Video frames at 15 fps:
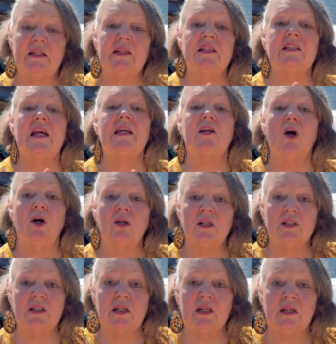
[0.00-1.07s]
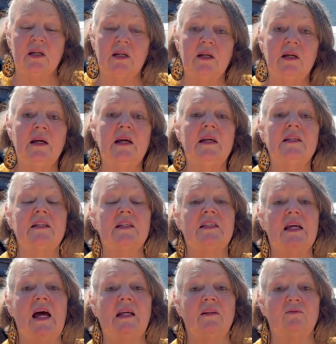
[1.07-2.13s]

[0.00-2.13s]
It is a courtesy. It is a sign